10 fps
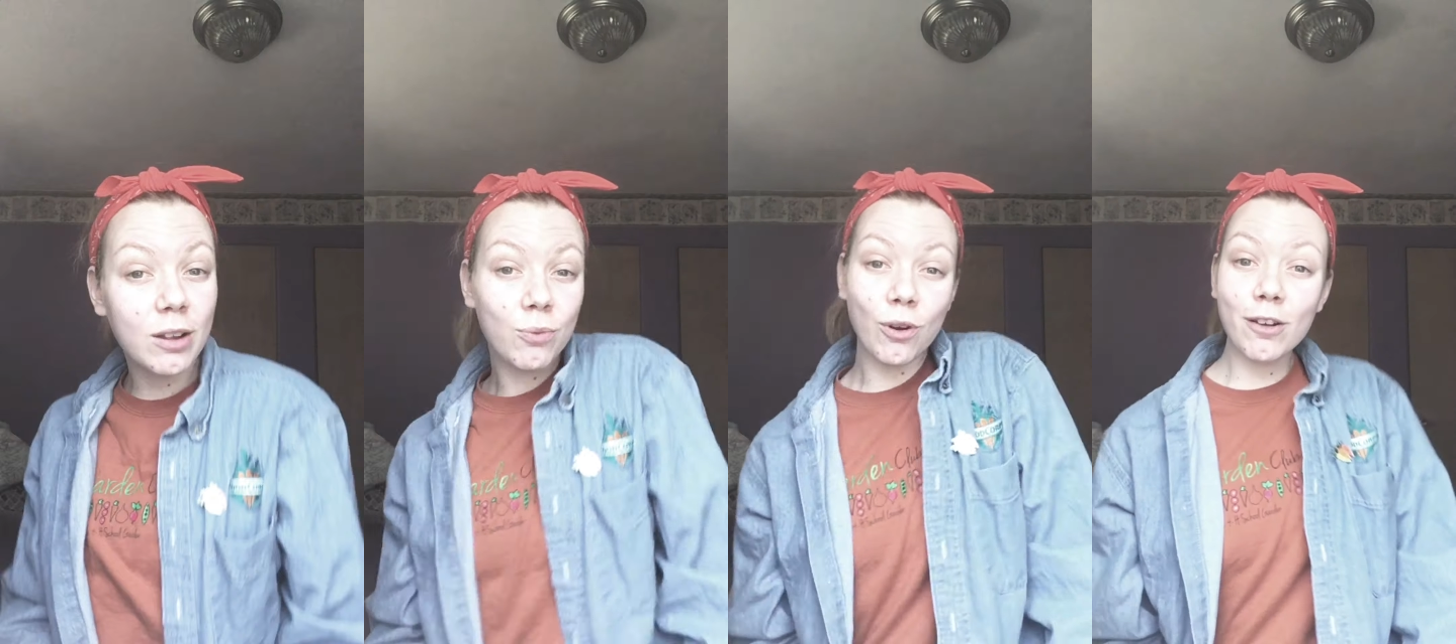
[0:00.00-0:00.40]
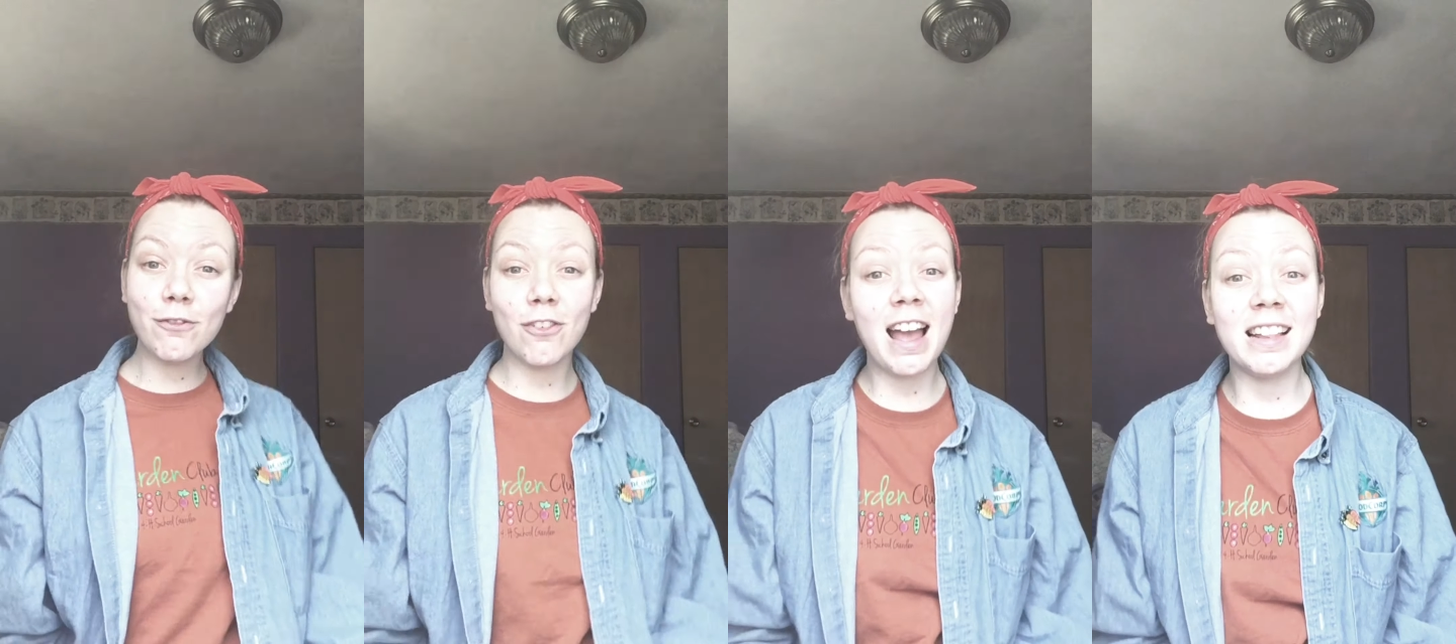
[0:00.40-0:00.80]
worm
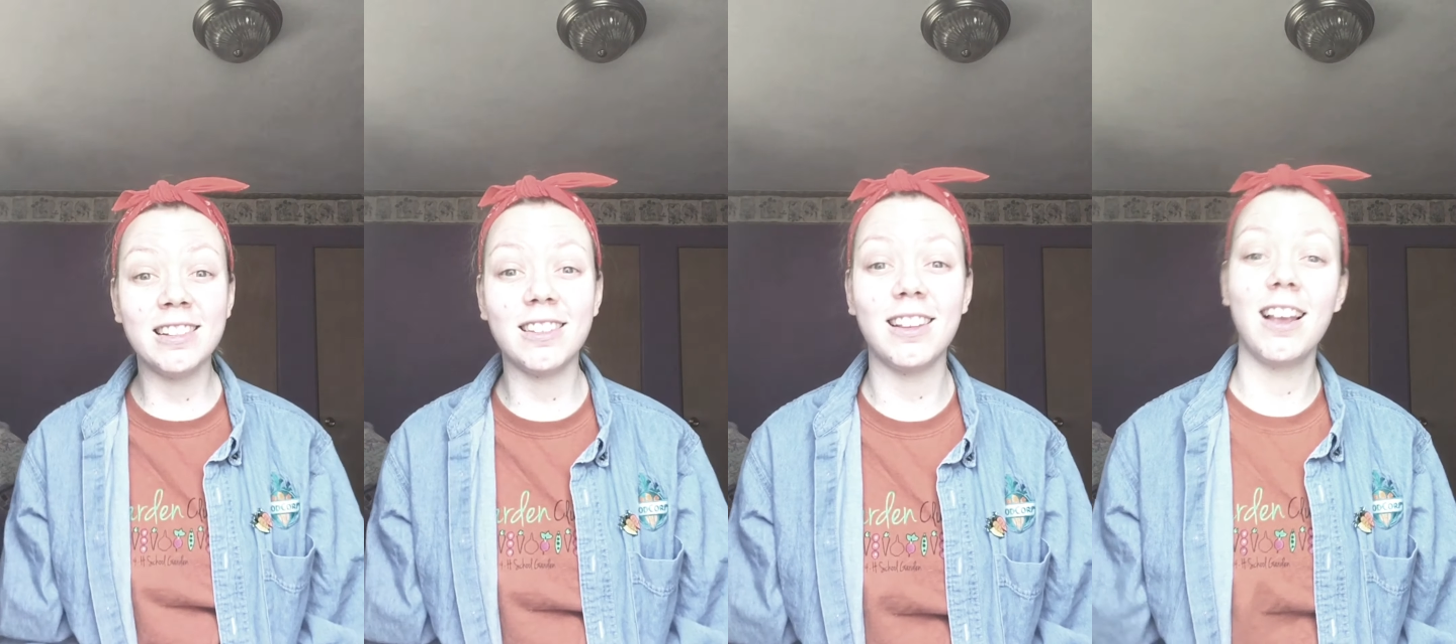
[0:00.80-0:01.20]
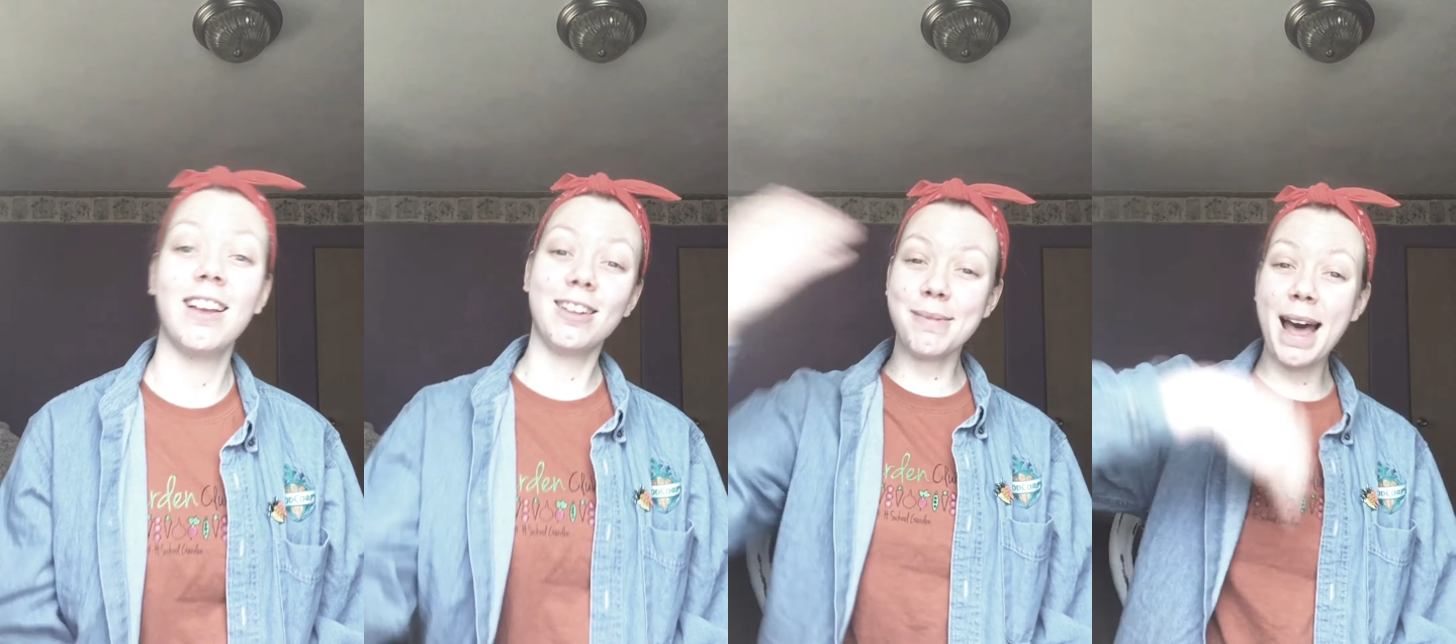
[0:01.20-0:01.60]
friends?
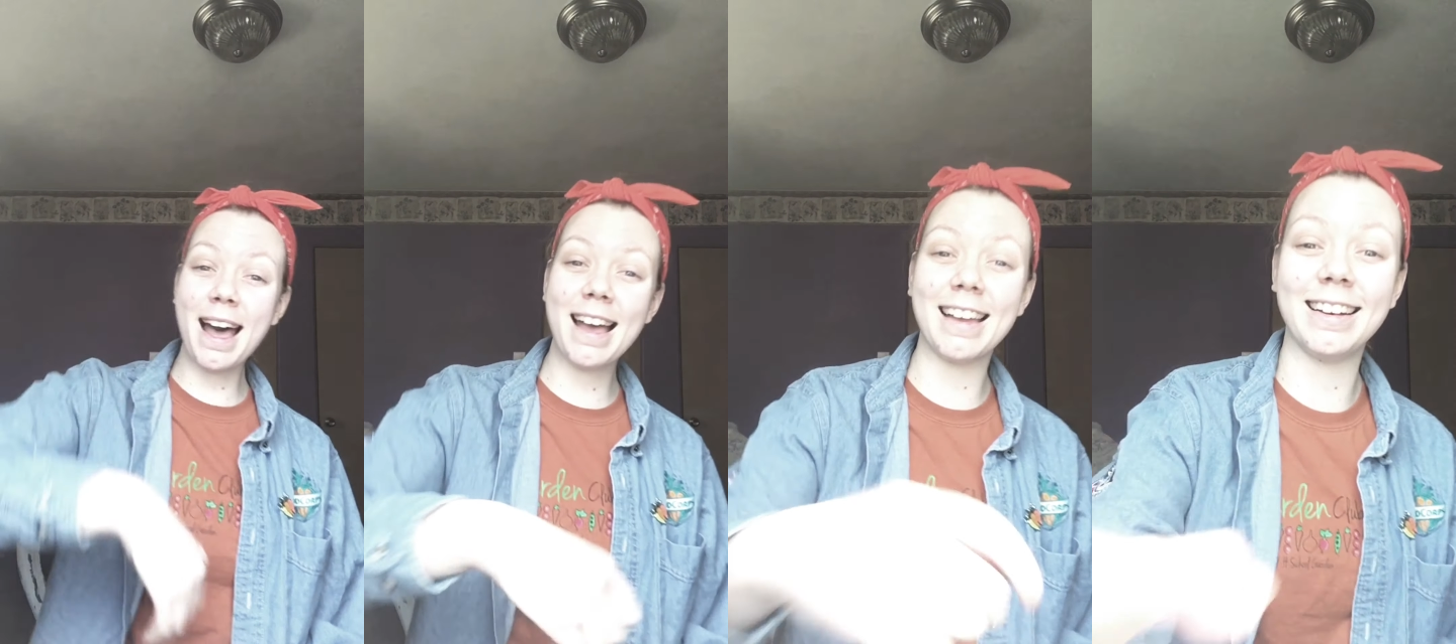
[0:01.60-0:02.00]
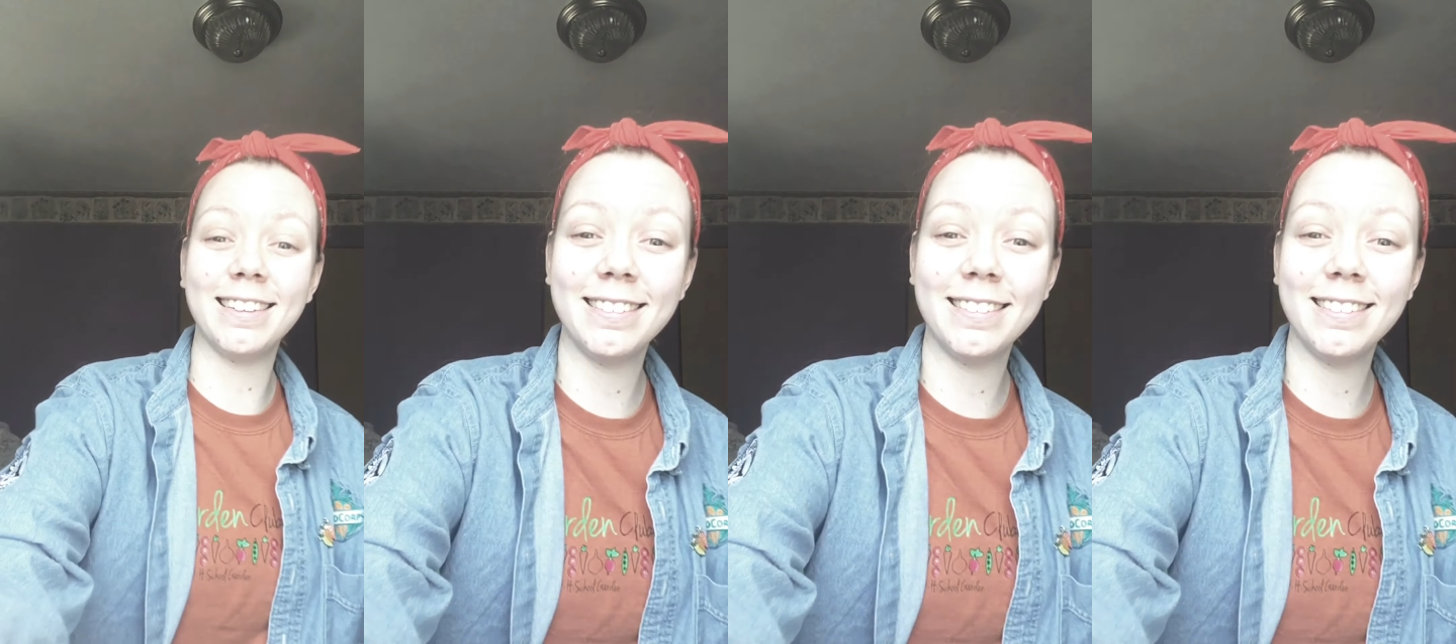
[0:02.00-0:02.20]
Come on!